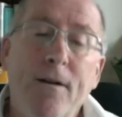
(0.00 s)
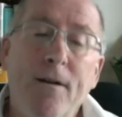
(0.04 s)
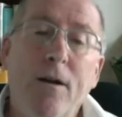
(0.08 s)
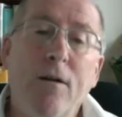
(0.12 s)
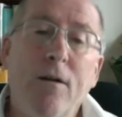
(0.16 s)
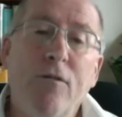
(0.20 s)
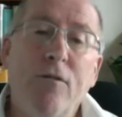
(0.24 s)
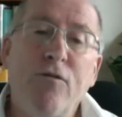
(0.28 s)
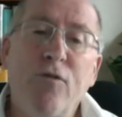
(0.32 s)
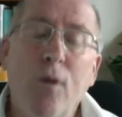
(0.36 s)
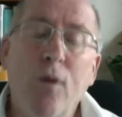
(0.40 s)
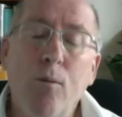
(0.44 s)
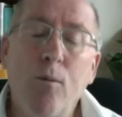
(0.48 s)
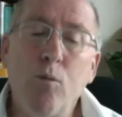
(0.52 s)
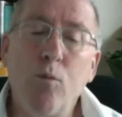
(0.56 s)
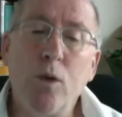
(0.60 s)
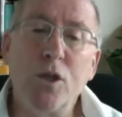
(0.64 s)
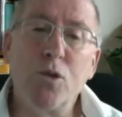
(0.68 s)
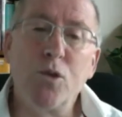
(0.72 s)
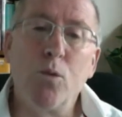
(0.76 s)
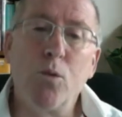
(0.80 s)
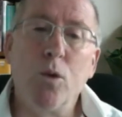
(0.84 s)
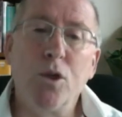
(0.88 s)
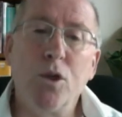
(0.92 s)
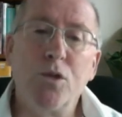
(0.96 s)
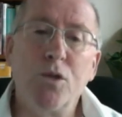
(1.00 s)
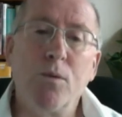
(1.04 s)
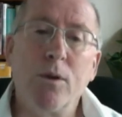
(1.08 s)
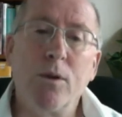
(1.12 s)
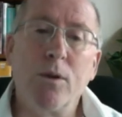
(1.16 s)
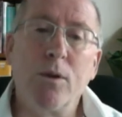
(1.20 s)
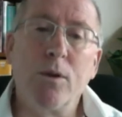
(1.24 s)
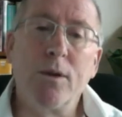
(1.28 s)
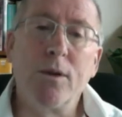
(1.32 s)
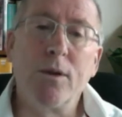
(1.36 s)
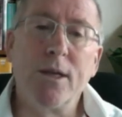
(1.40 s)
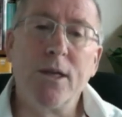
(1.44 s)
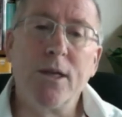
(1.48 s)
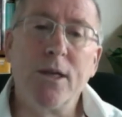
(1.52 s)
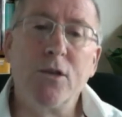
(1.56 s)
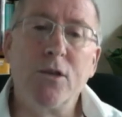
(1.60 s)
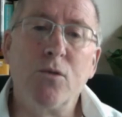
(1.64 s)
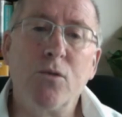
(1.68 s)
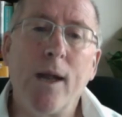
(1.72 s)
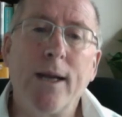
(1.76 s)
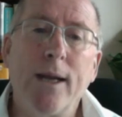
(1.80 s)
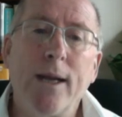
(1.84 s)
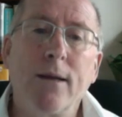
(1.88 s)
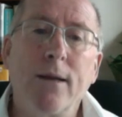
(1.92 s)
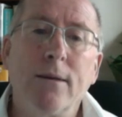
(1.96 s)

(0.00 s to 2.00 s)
from which Wordsworth is writing.